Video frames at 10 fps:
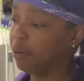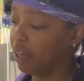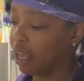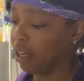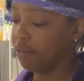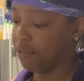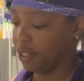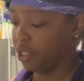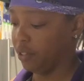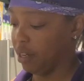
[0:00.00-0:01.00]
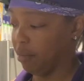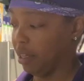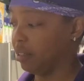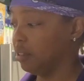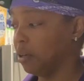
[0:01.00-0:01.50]
politely frustrate
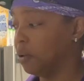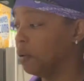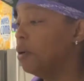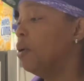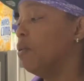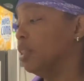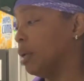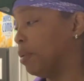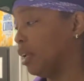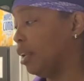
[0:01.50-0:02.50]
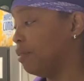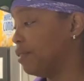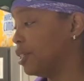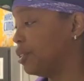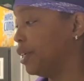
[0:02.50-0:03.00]
me. So when they politely
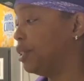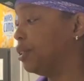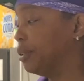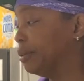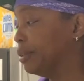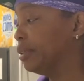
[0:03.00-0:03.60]
frustrate you,